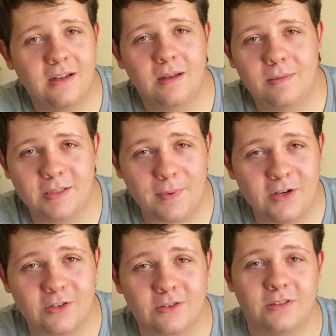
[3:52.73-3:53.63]

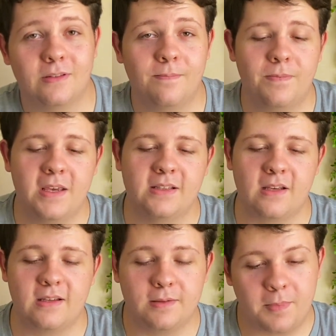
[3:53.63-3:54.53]
specials.
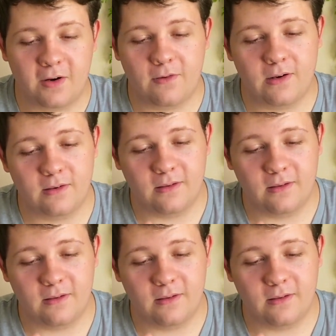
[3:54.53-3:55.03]
So this microphone